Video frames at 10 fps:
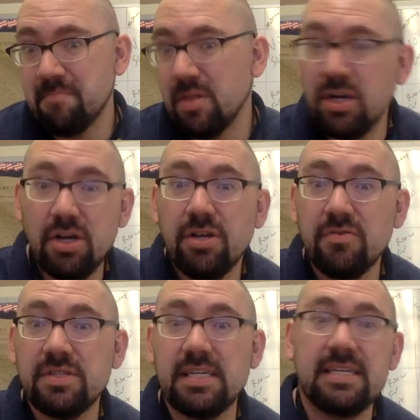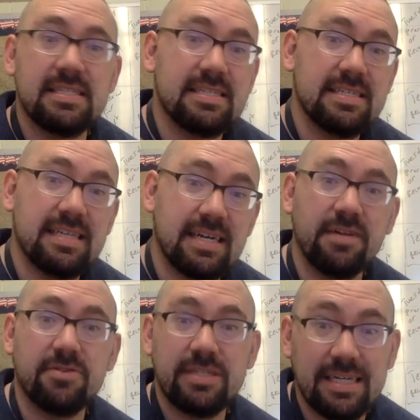The good news is the
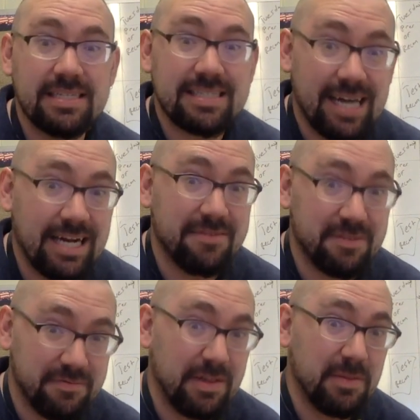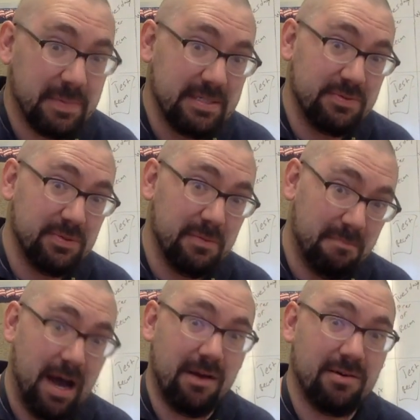country does kind of develop into a
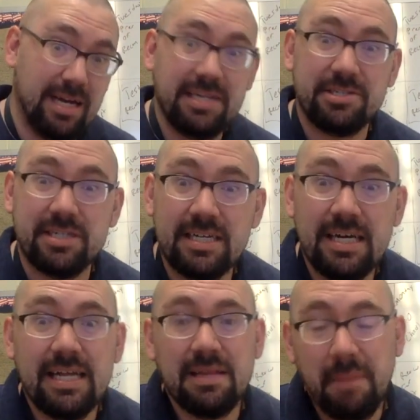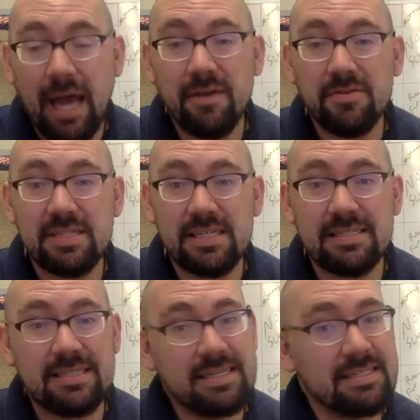modern nation. The bad news is
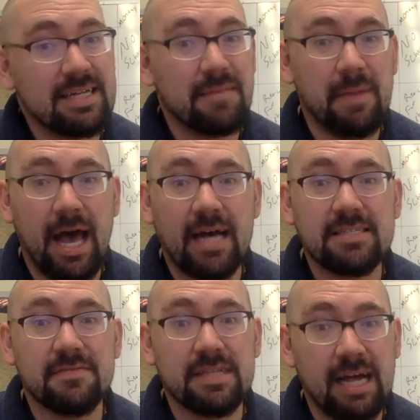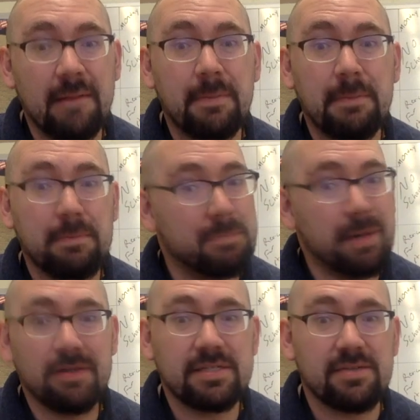it does it on the backs of a lot of people
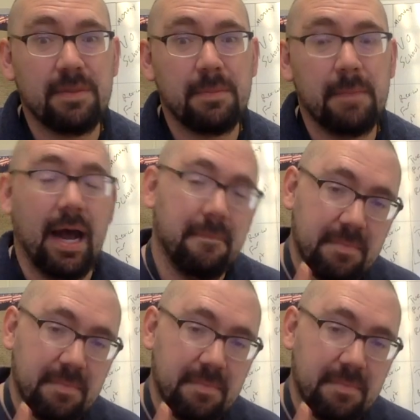barely scraping by.